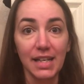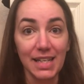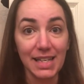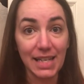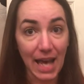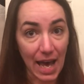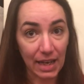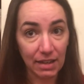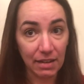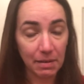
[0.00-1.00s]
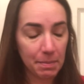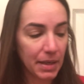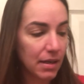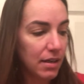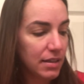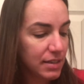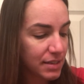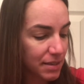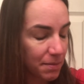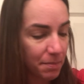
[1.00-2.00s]
yet
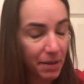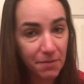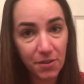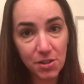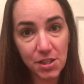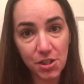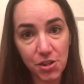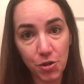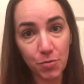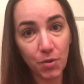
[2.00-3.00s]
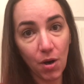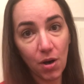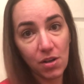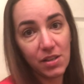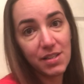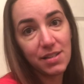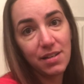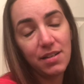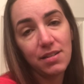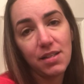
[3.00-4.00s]
because my first Zoom call
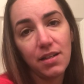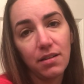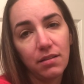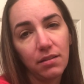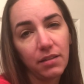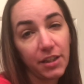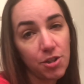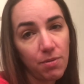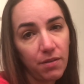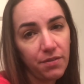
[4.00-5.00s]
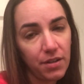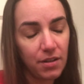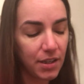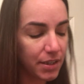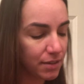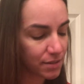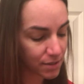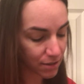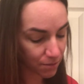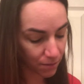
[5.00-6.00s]
isn't until like 12:30,
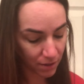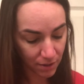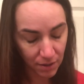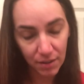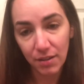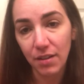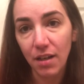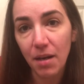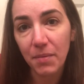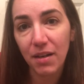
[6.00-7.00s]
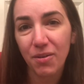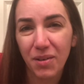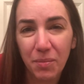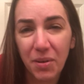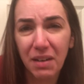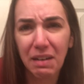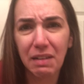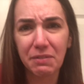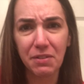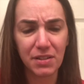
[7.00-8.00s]
so I'm not going to put it
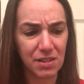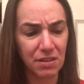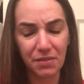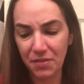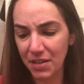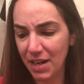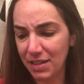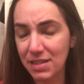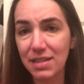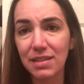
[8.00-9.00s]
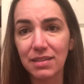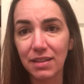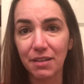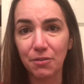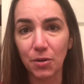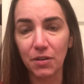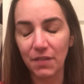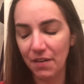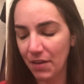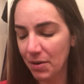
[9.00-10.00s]
on for the next like 4 or
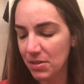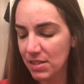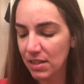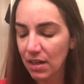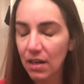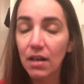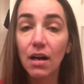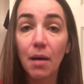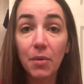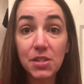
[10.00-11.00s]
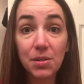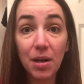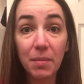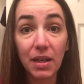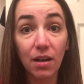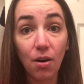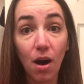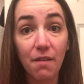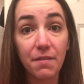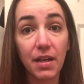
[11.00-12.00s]
5 hours. I'm also not making
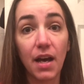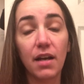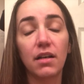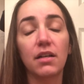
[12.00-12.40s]
coffee yet,